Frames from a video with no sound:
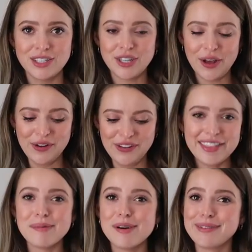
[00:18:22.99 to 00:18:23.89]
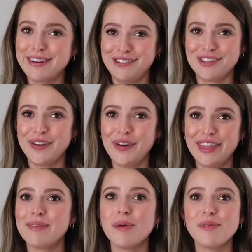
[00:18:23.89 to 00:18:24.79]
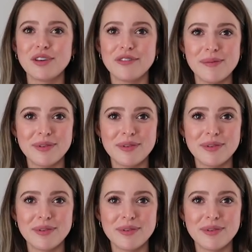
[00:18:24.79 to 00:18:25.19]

So the moment of truth, the moment you've all